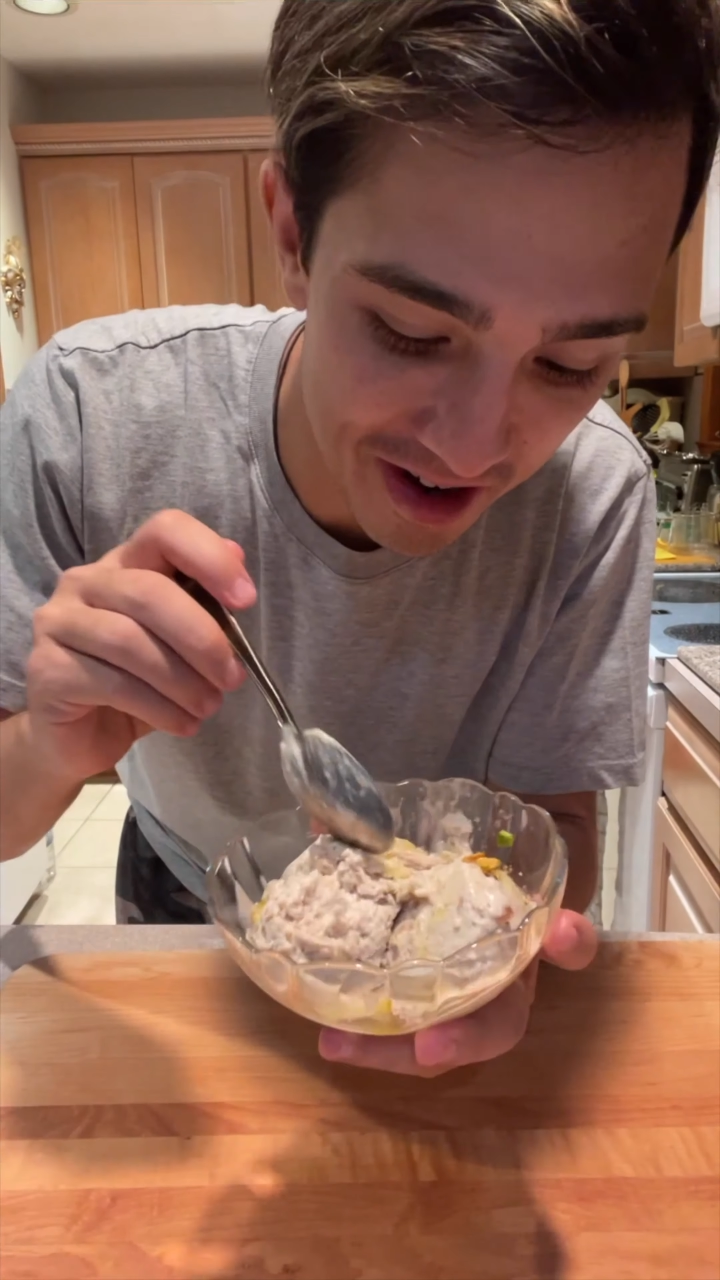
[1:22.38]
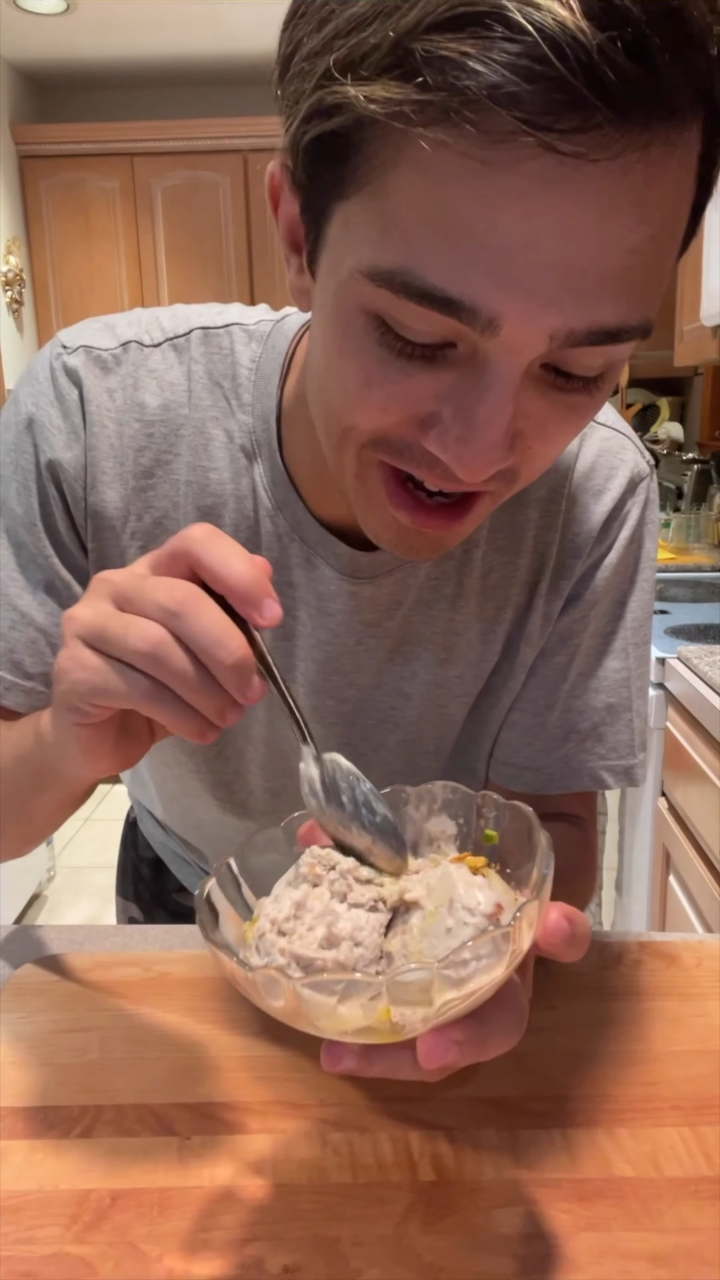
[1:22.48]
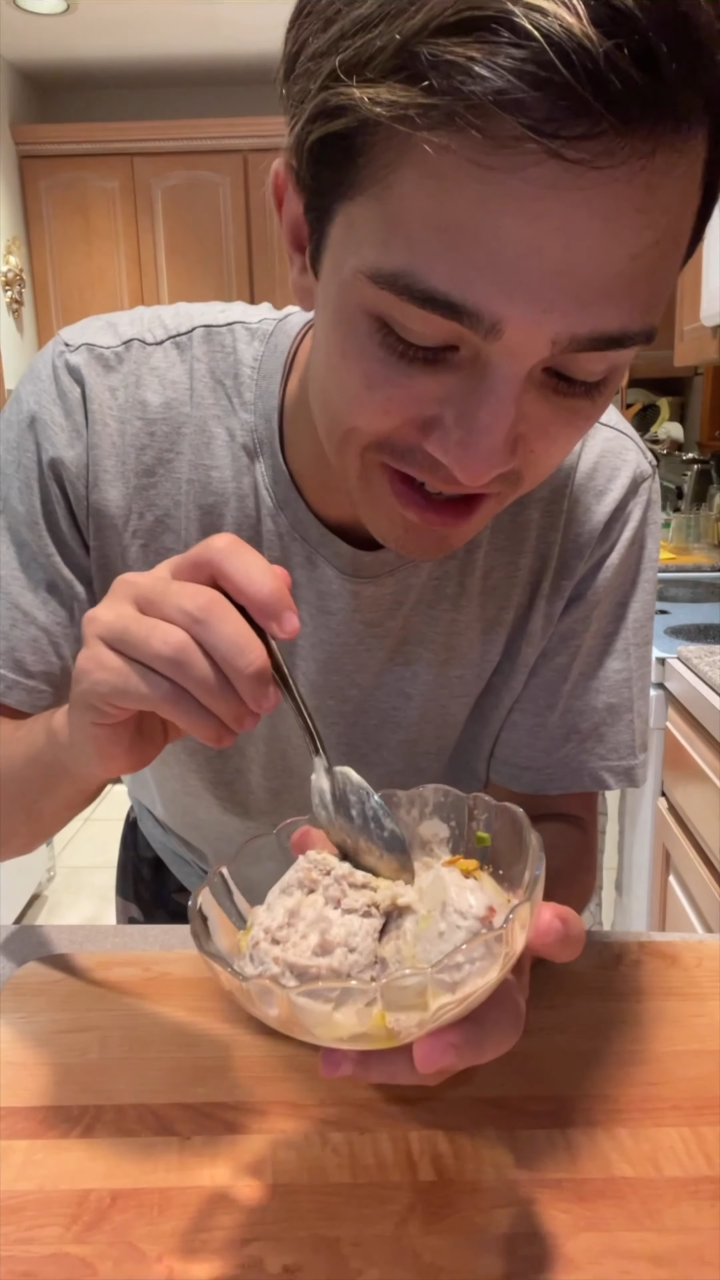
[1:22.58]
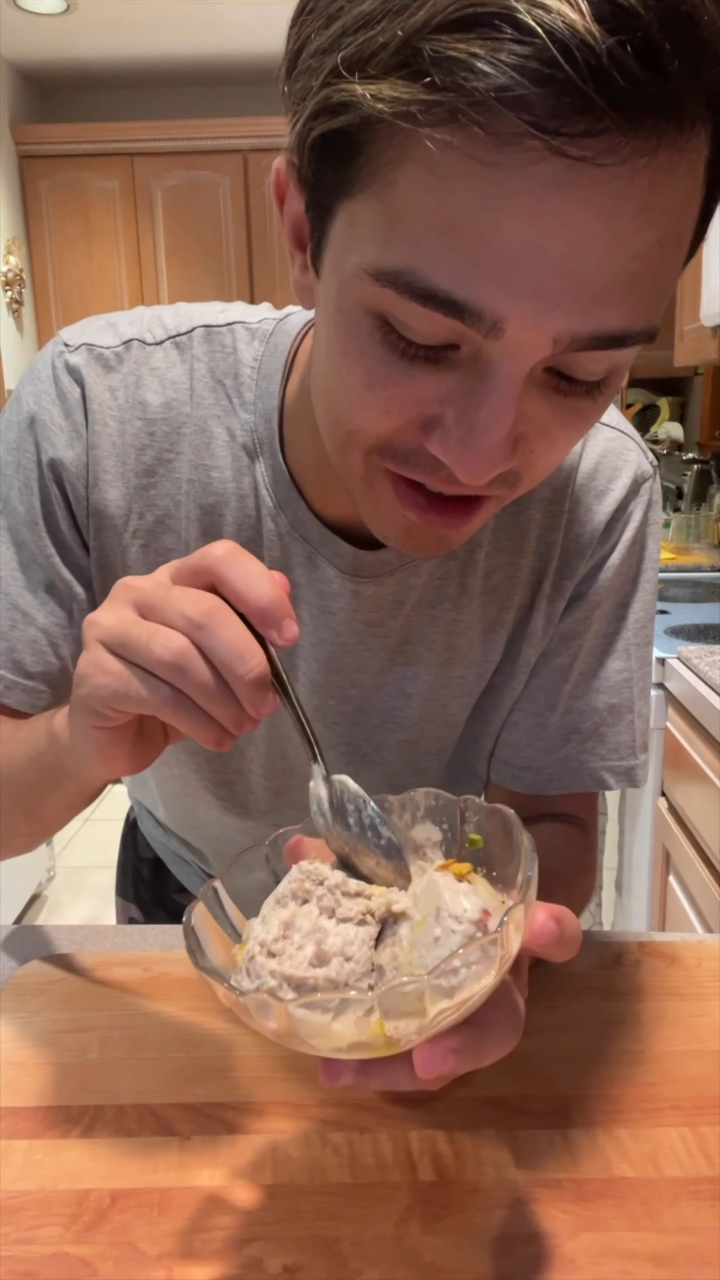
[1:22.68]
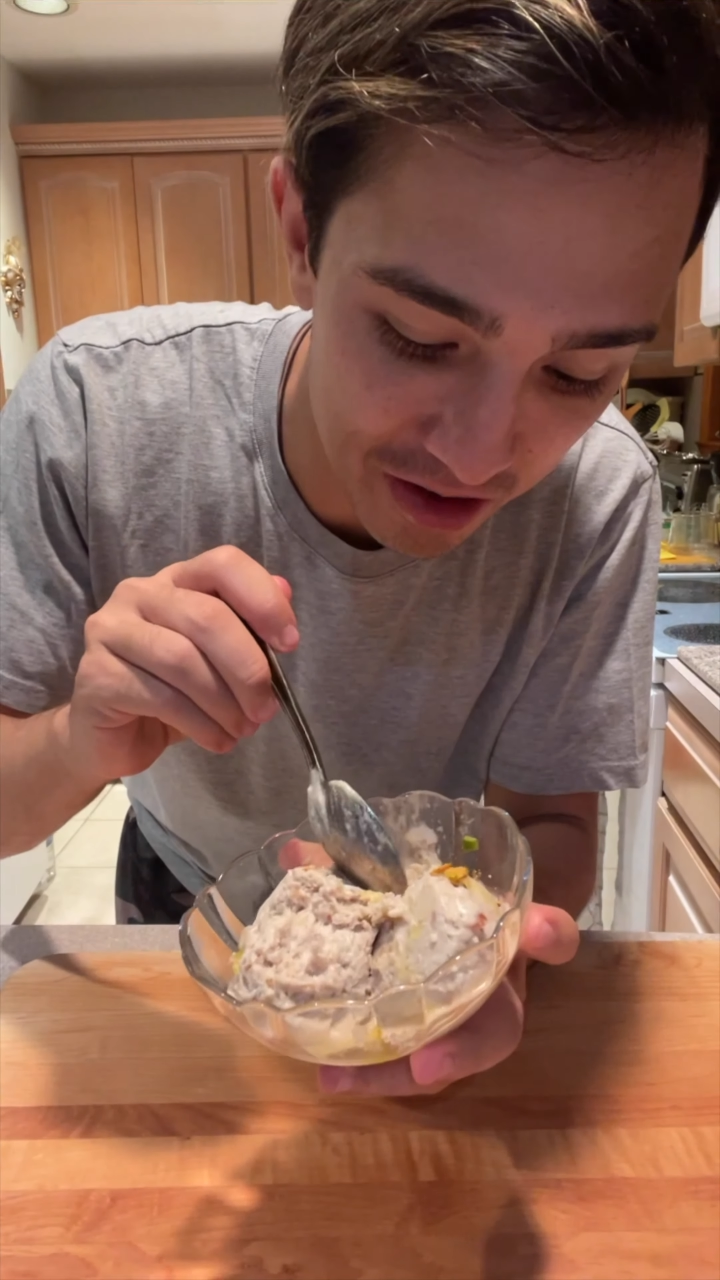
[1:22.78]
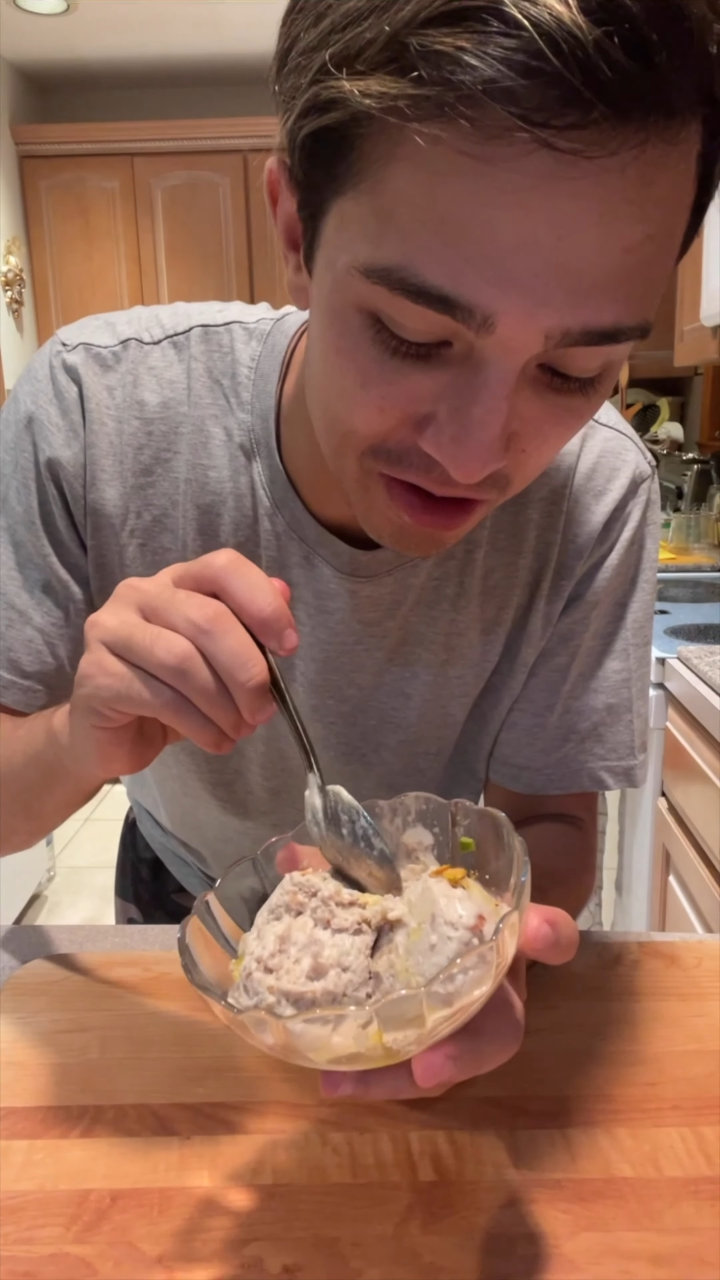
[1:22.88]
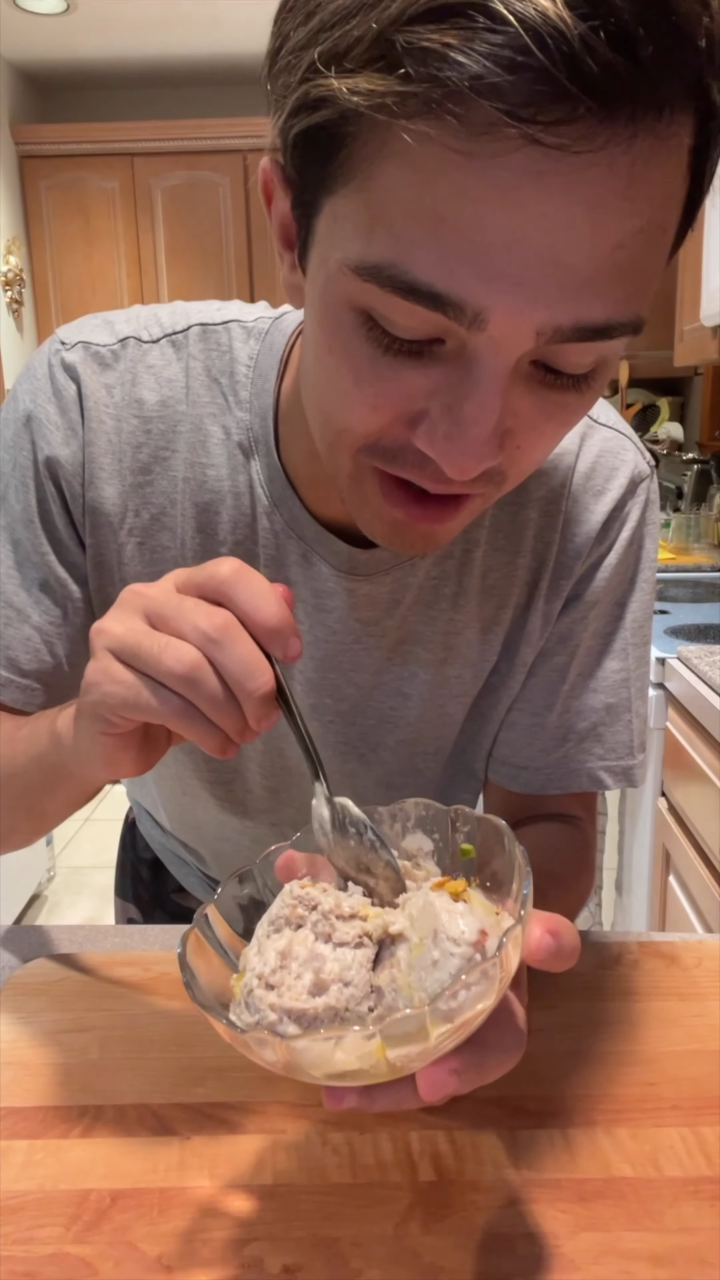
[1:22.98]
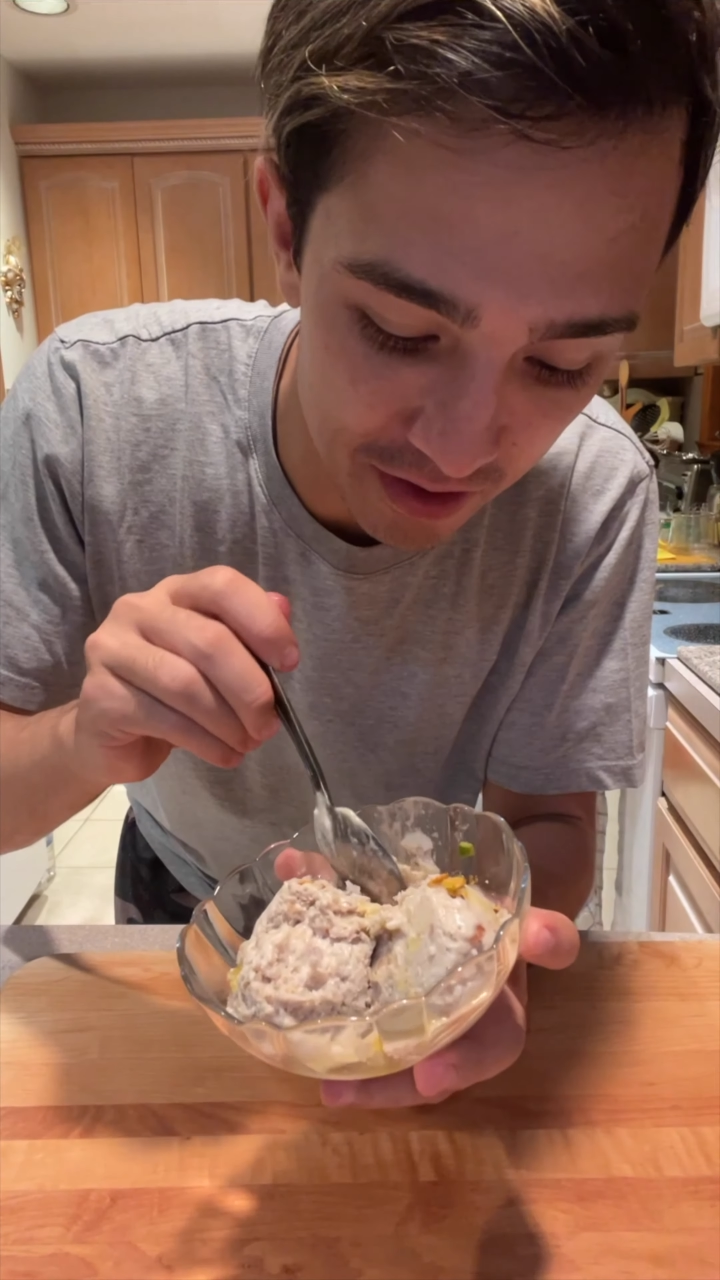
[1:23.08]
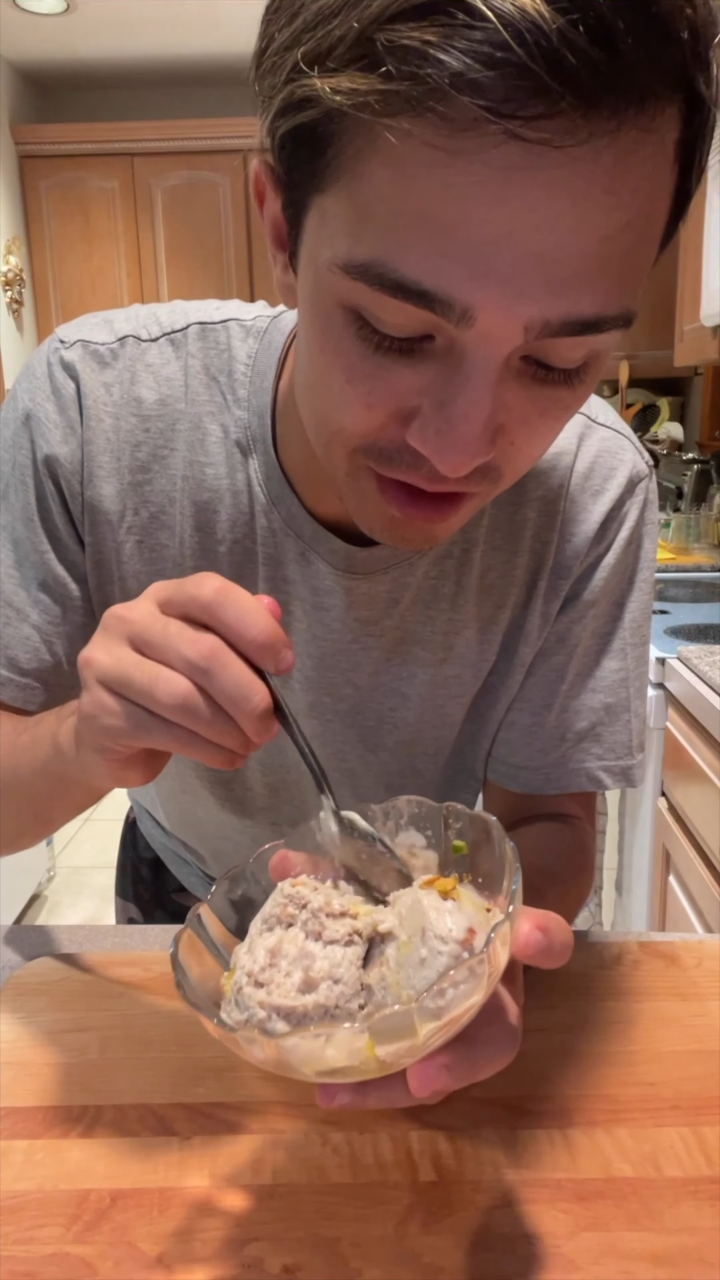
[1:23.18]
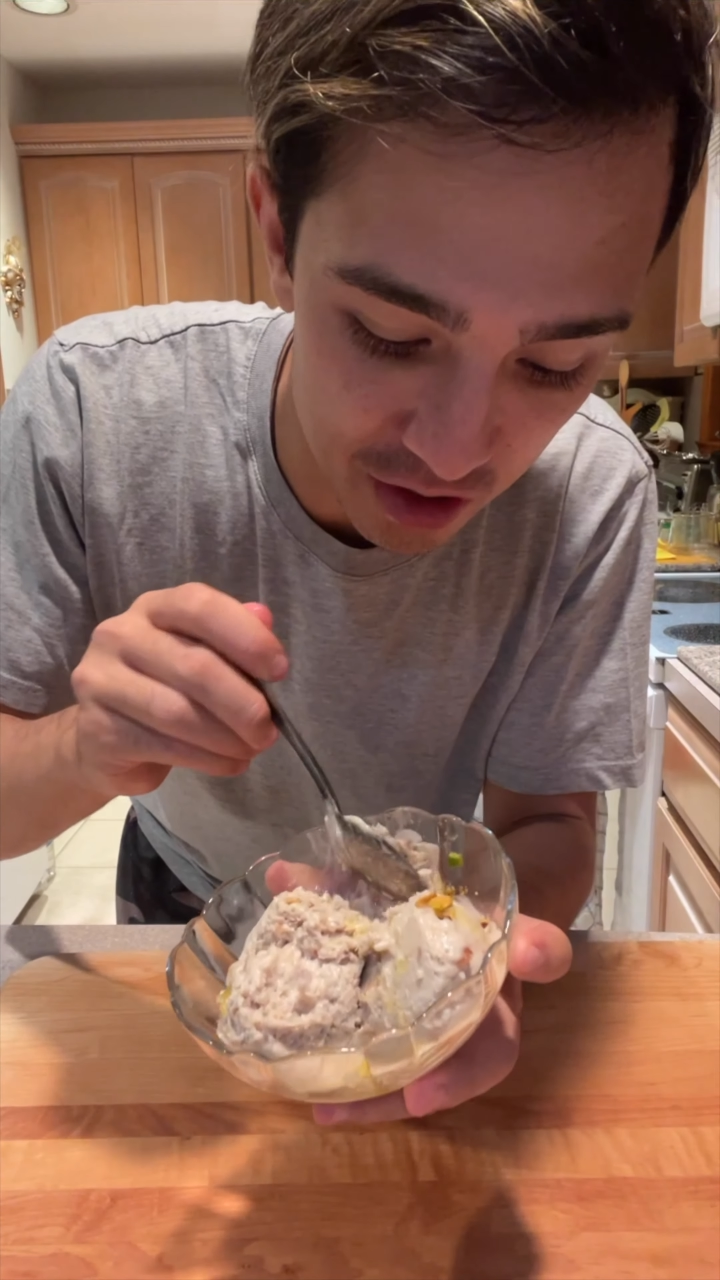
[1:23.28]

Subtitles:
it has a good level of